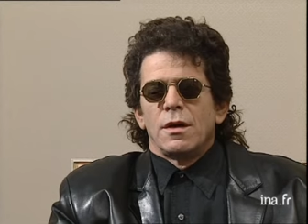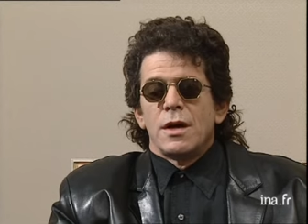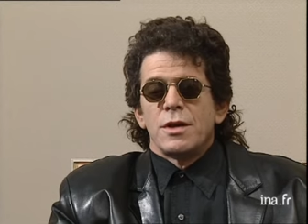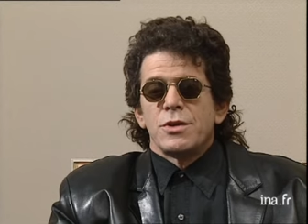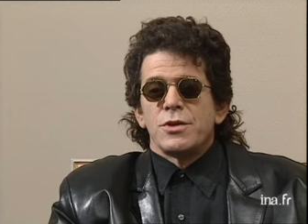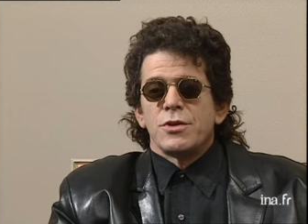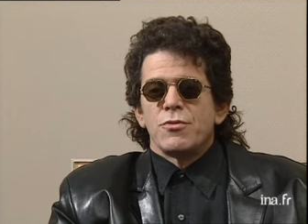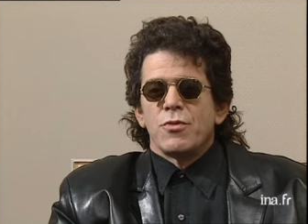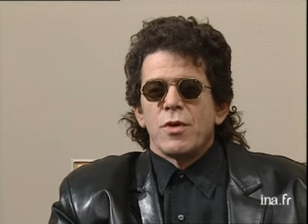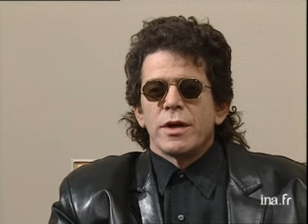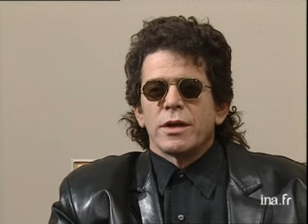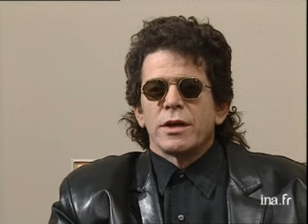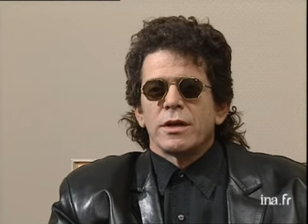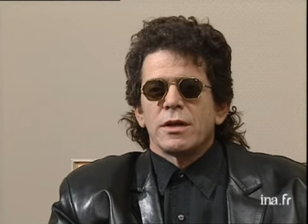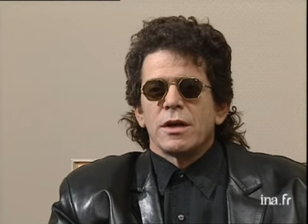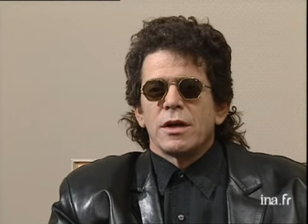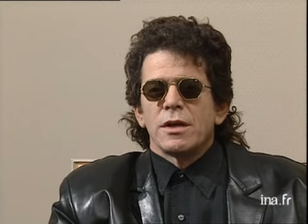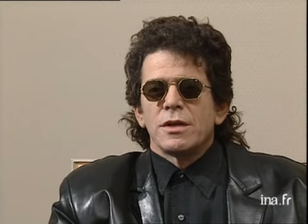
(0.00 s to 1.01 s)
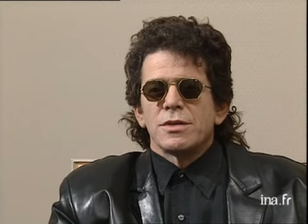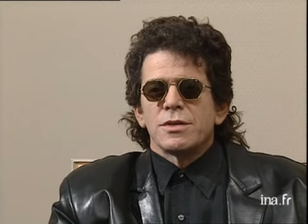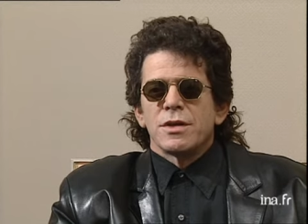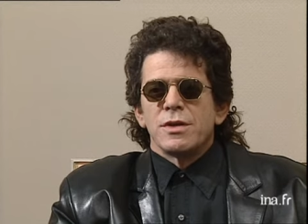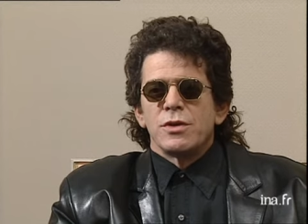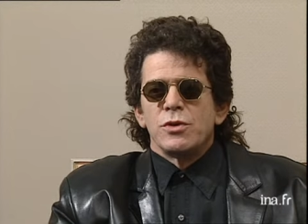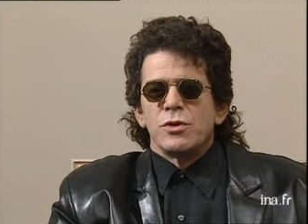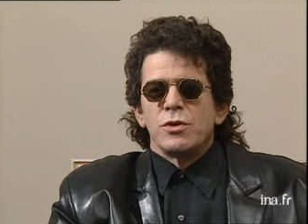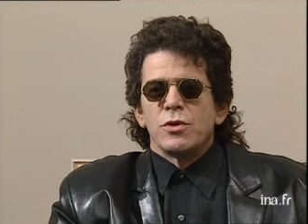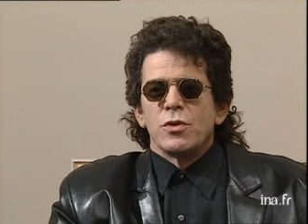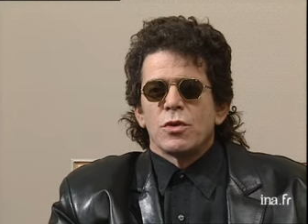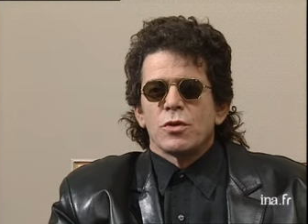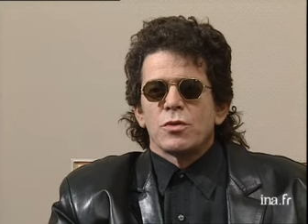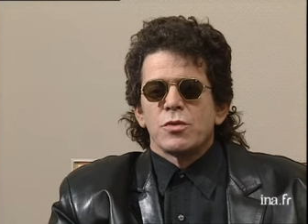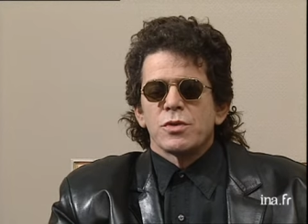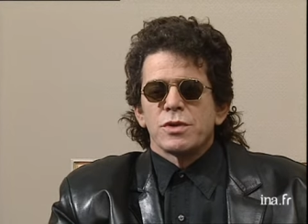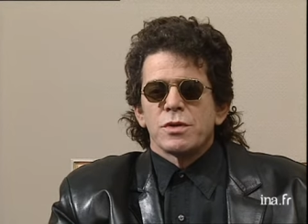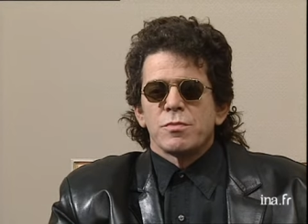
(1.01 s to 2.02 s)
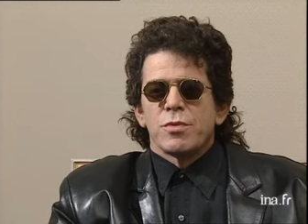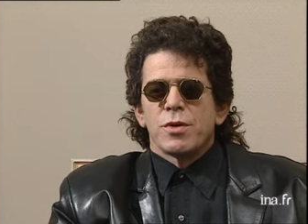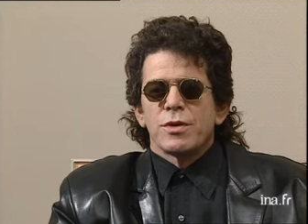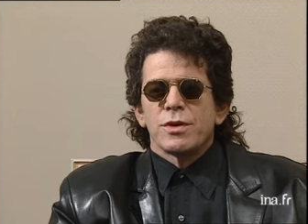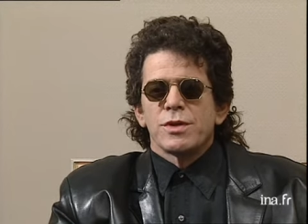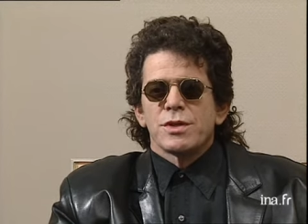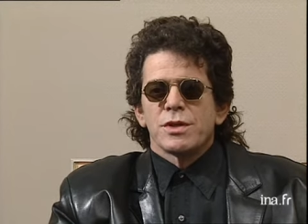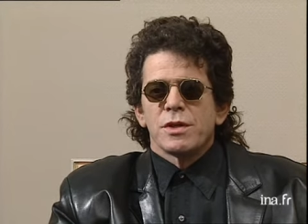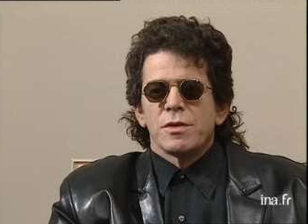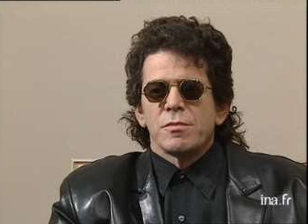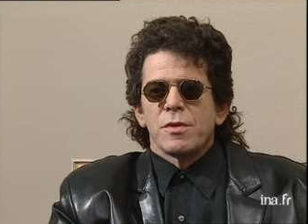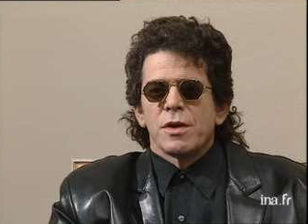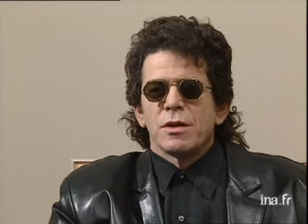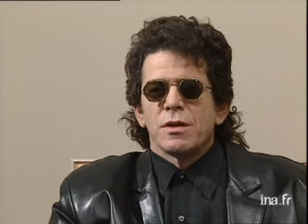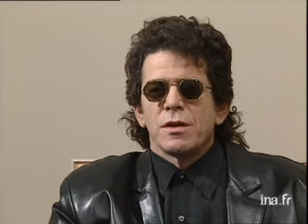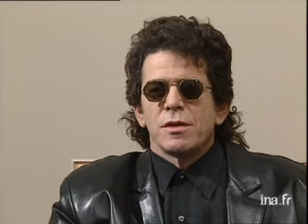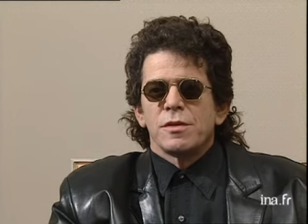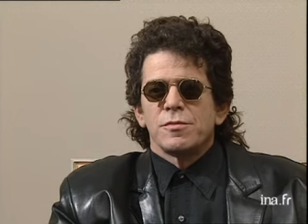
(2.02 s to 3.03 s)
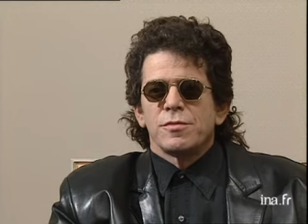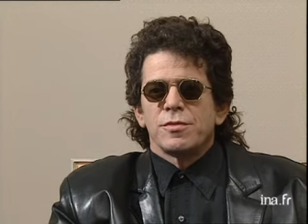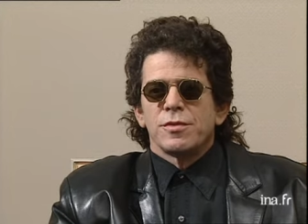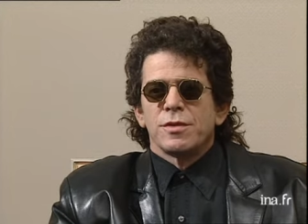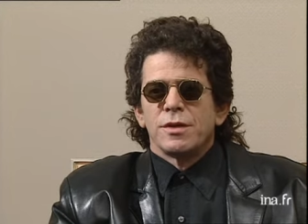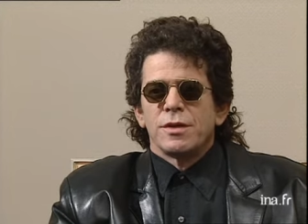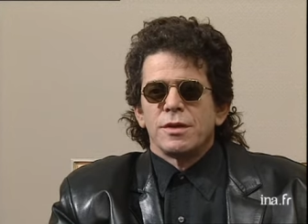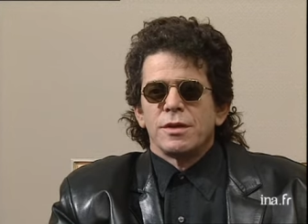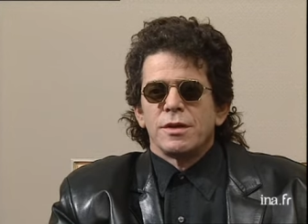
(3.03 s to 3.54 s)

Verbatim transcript: I should recognize that New York was a person in my life,